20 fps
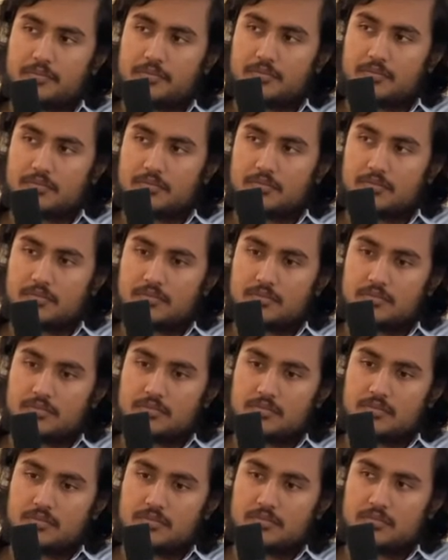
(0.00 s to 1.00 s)

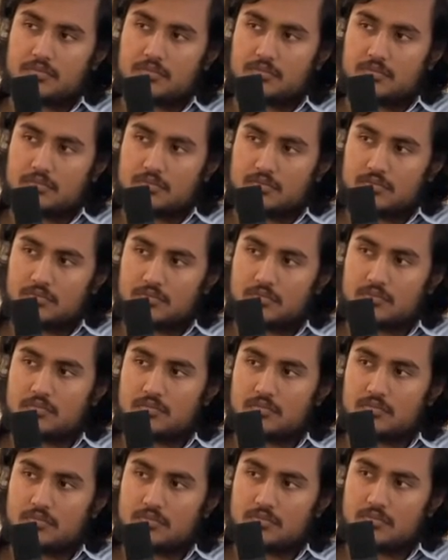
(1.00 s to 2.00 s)

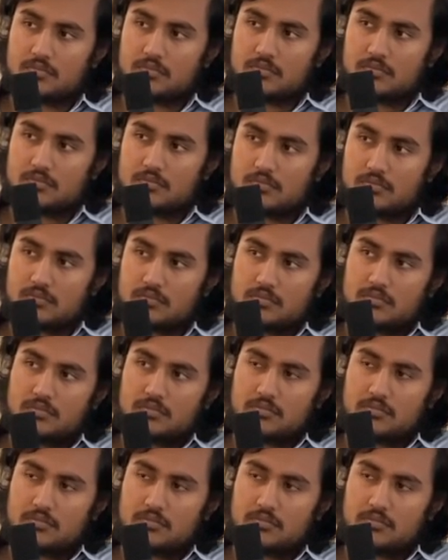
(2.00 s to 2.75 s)
[no speech]